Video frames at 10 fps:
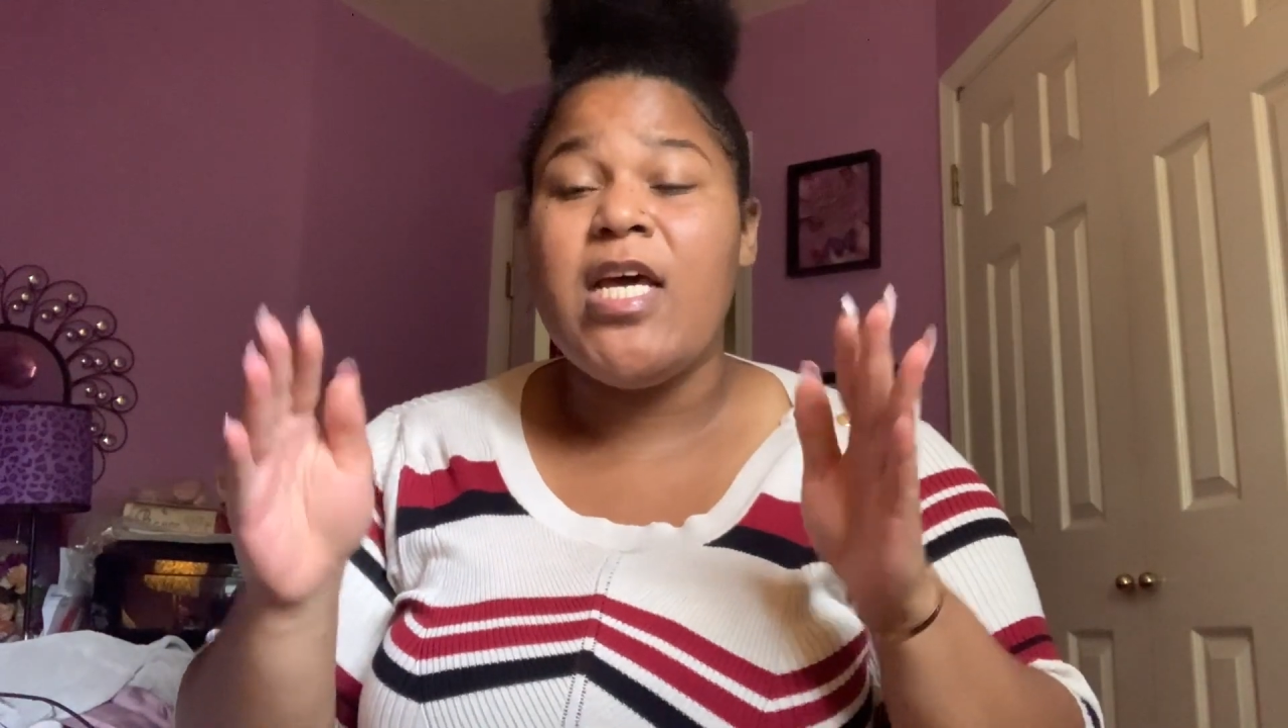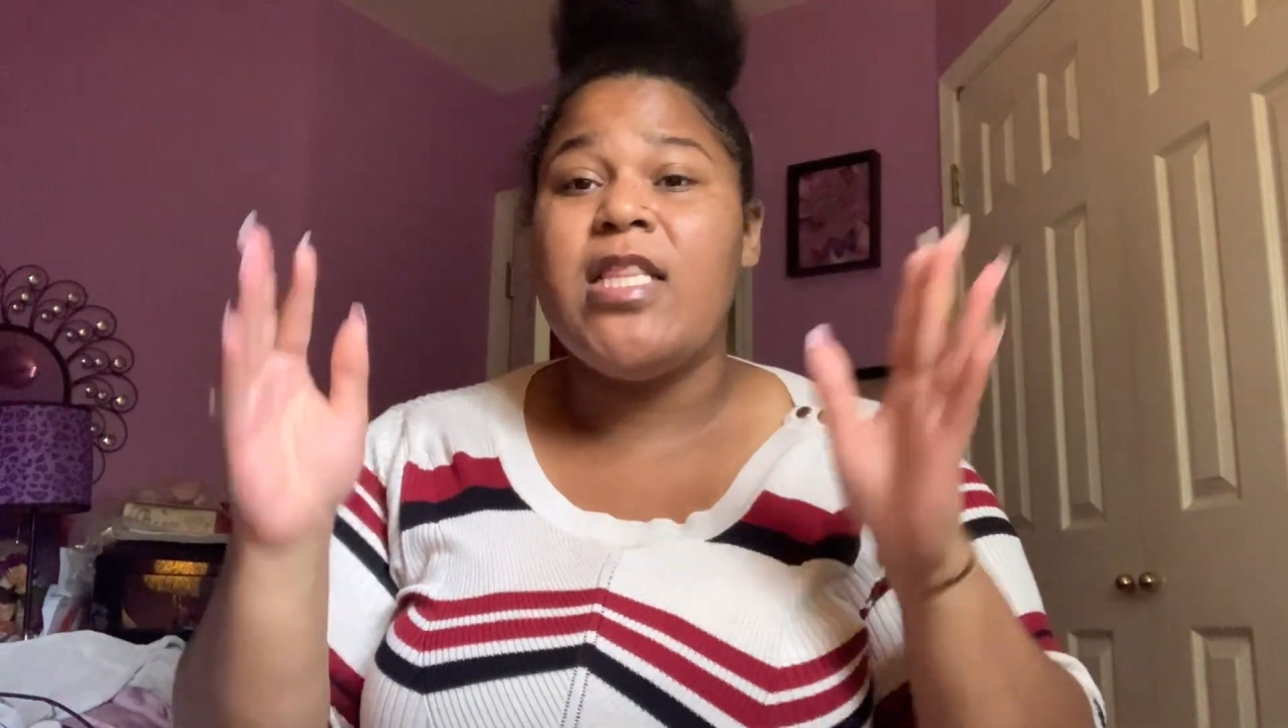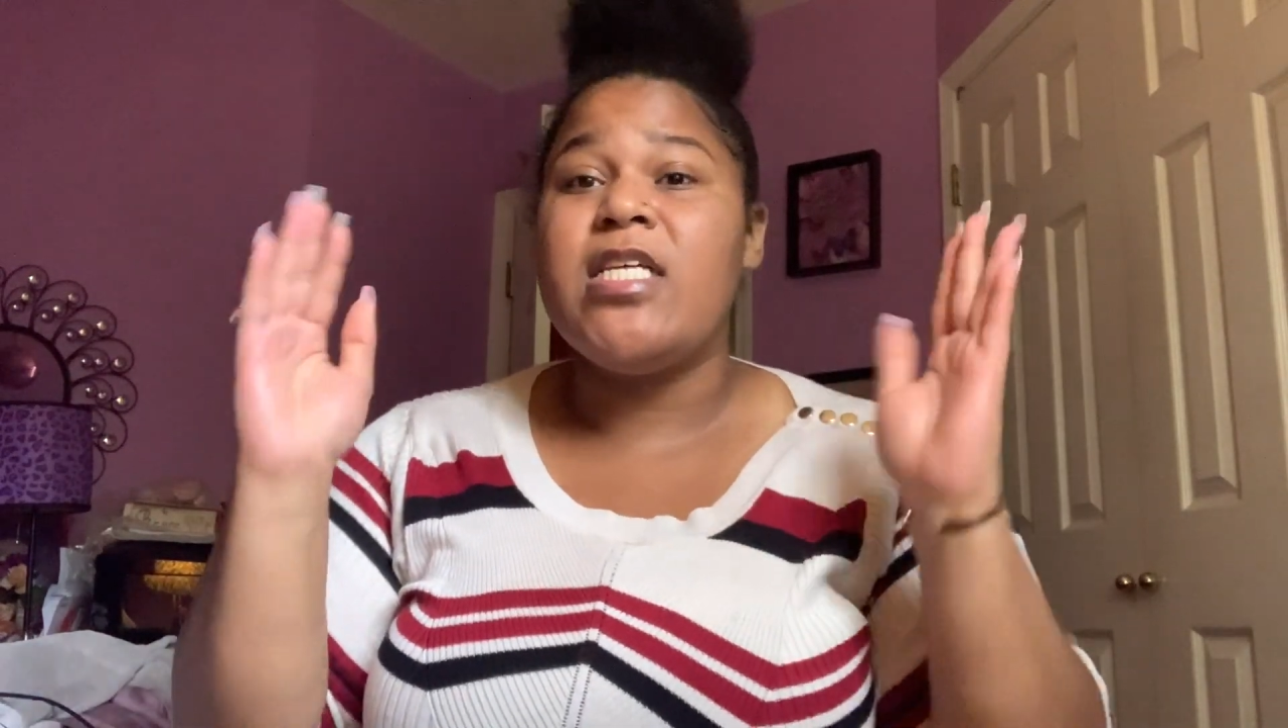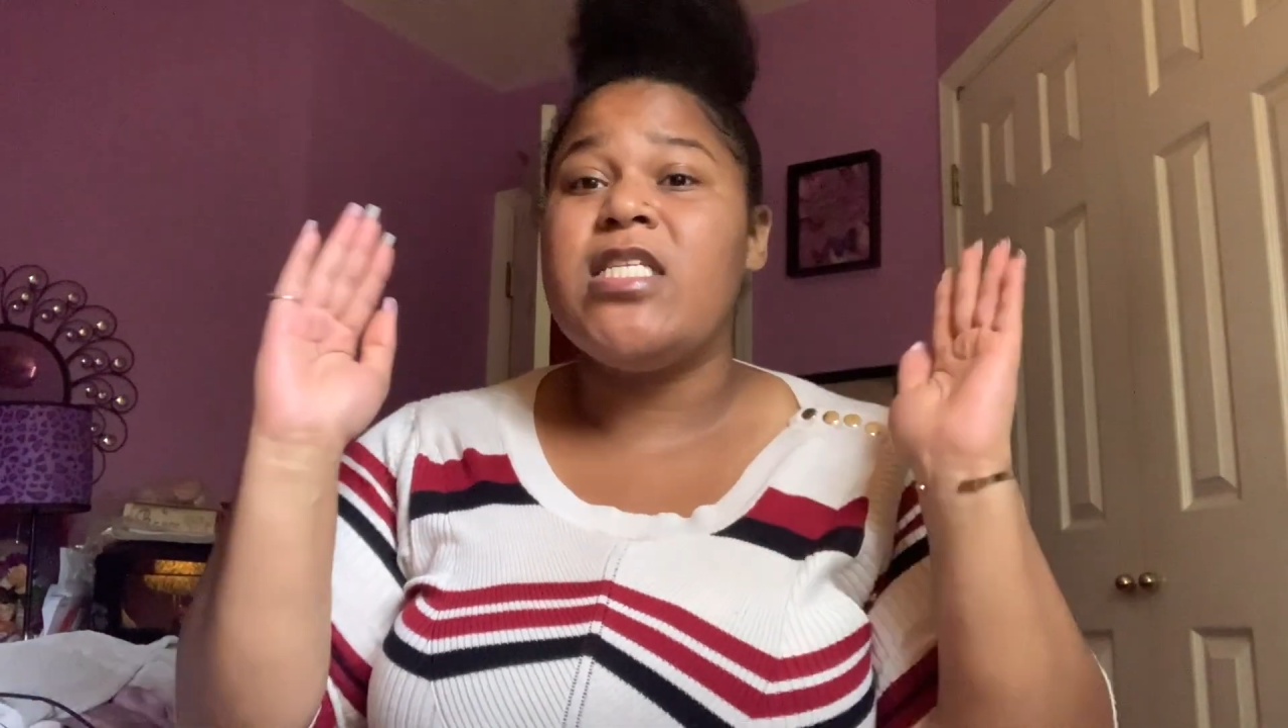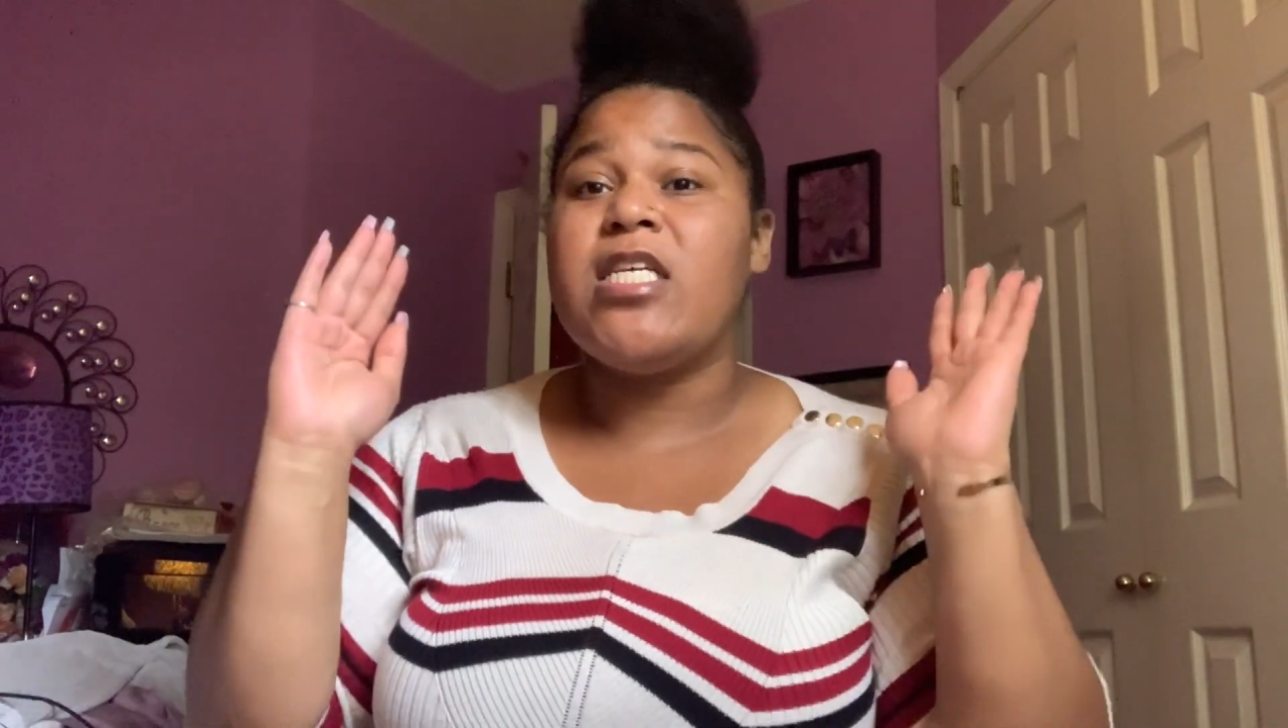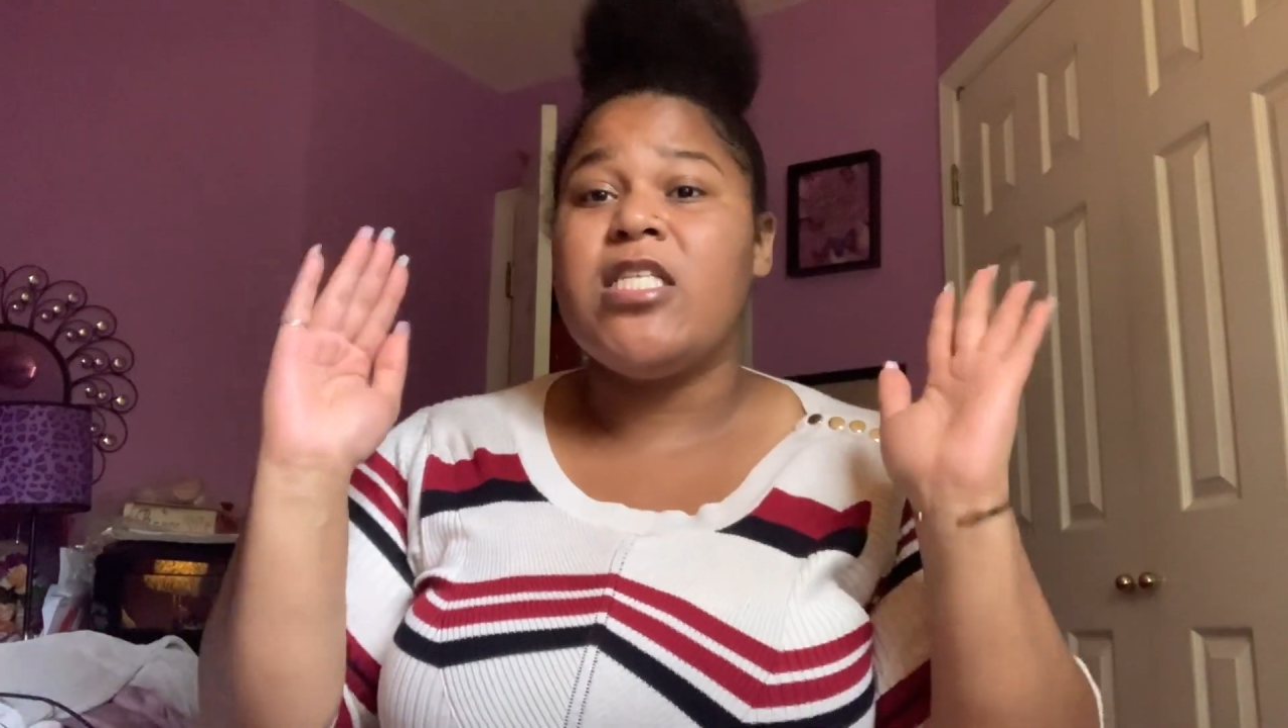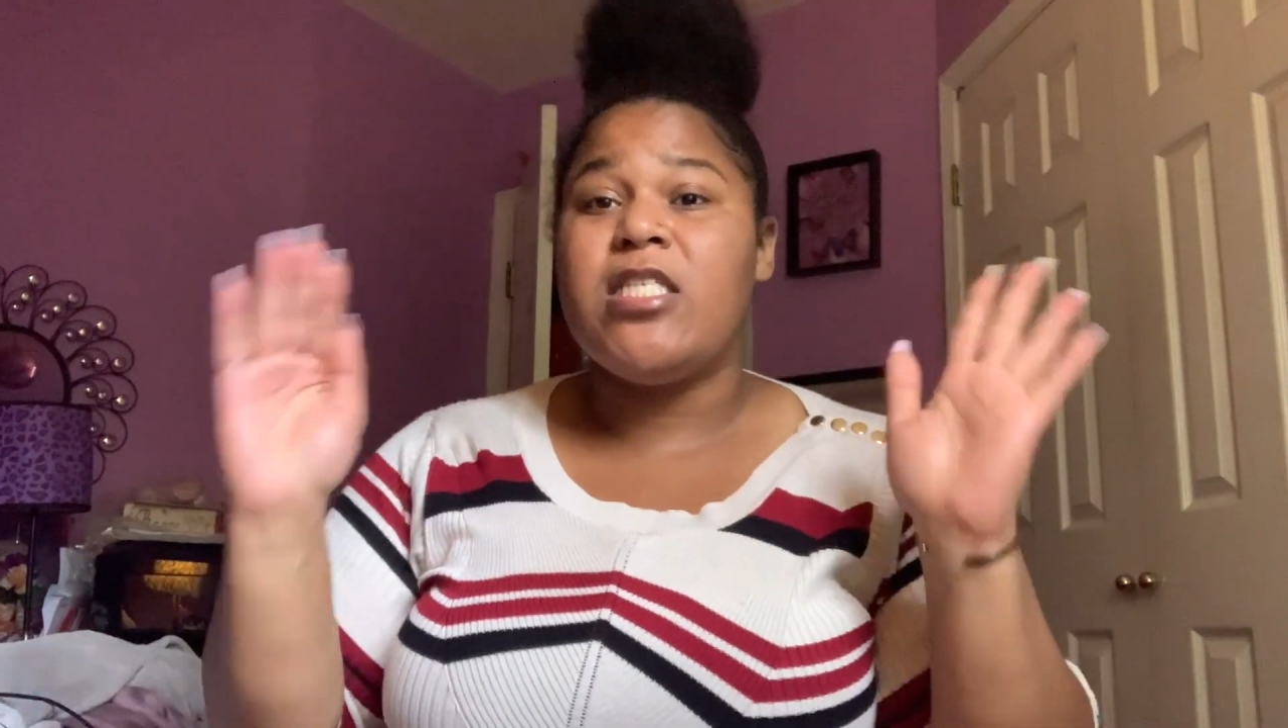This is a